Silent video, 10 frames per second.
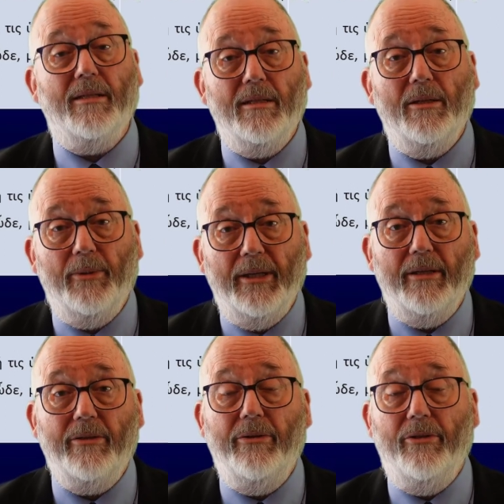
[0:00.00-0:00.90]
It's the one
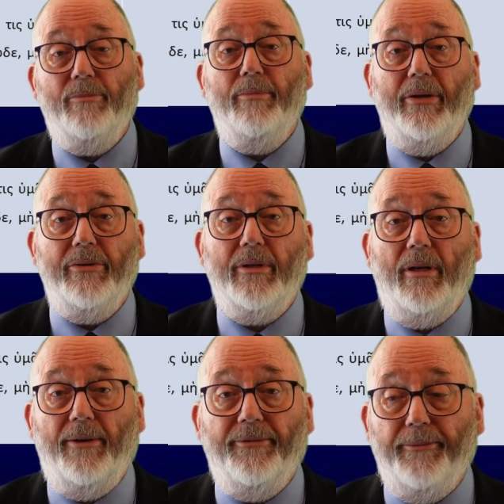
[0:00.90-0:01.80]
that's used most
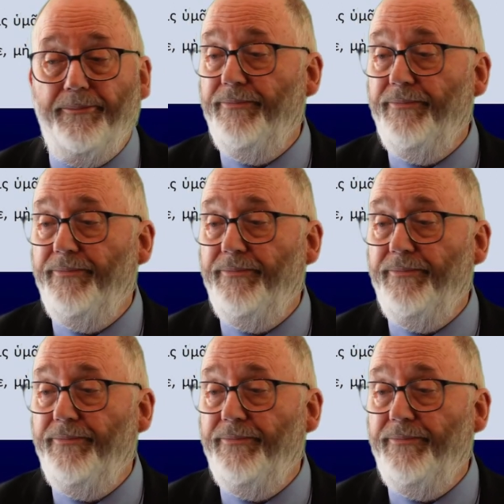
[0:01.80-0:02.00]
often.